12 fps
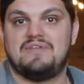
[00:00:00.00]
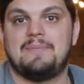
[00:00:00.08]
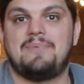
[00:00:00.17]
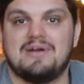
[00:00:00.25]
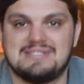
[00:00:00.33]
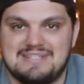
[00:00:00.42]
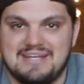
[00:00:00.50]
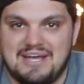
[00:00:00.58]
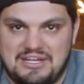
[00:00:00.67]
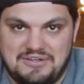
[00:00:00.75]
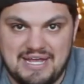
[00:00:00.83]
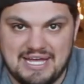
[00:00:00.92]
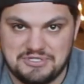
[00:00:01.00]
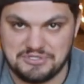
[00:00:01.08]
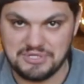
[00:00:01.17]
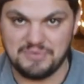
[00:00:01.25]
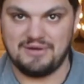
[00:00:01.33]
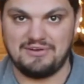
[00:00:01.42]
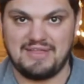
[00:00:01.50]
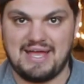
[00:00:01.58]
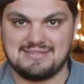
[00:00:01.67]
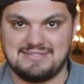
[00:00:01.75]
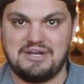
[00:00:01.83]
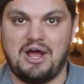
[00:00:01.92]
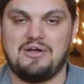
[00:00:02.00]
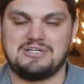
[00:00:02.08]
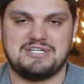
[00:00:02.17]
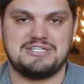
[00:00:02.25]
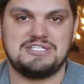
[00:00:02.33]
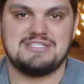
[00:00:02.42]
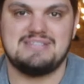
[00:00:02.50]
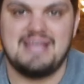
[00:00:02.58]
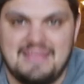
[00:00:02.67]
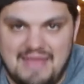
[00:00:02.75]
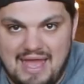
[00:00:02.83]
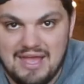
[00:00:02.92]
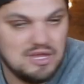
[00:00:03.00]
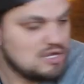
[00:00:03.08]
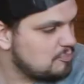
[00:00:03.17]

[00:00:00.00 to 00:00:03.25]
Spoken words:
that part's done. You got your $200,000, let's just say that.